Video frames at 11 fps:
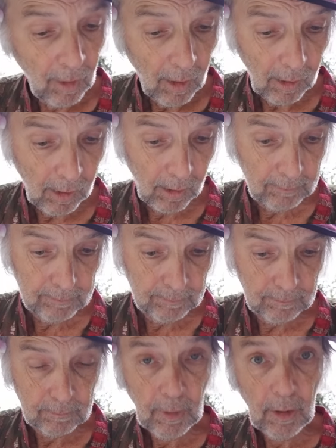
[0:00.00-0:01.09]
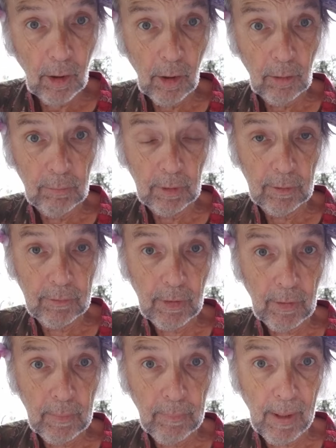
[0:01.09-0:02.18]
All
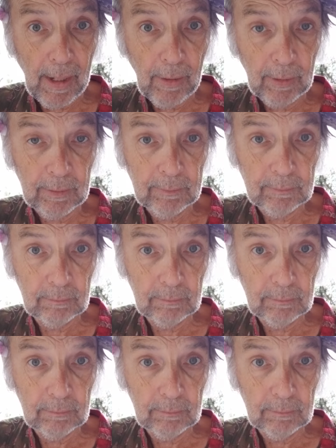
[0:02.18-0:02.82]
military power.